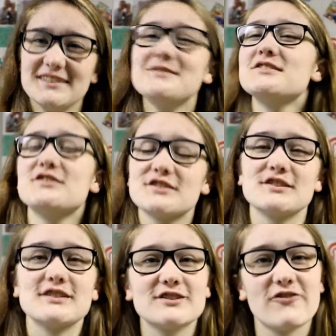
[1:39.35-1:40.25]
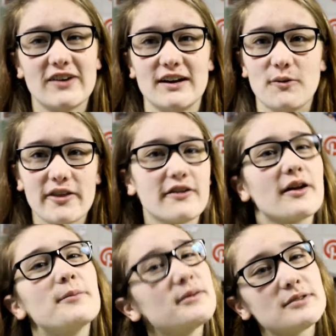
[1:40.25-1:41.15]
Illusions are just fun, whether
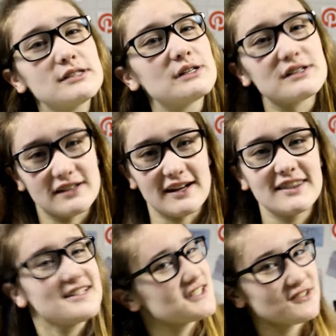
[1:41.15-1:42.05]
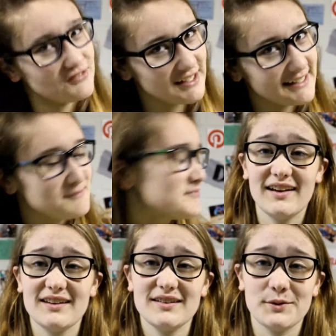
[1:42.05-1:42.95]
they're biblical or not, they're just fun.
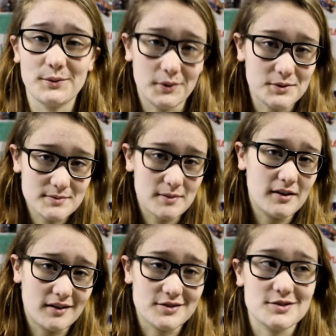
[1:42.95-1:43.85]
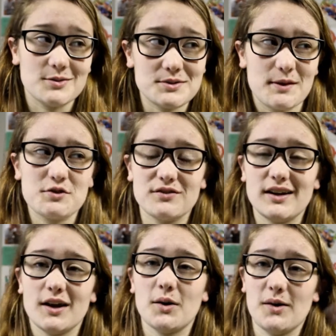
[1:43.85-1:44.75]
And who knows, maybe I'll just do a special
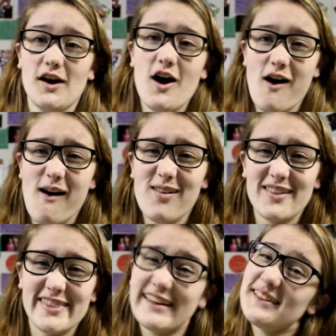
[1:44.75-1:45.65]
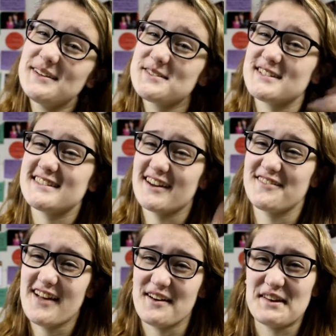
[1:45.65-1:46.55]
video on the illusions that are
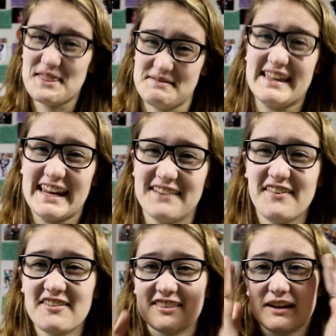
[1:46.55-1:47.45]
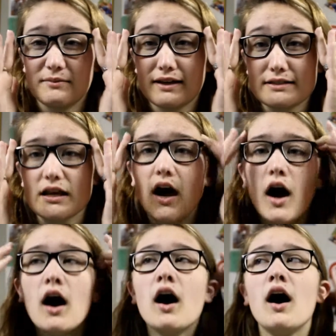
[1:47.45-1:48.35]
found at the beginning of everything because
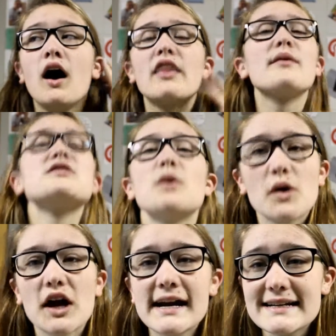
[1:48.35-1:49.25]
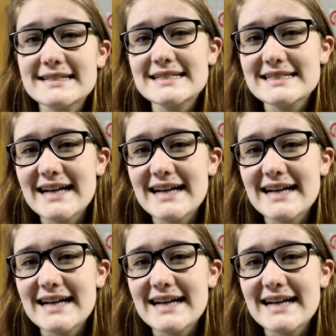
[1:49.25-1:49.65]
they were so great.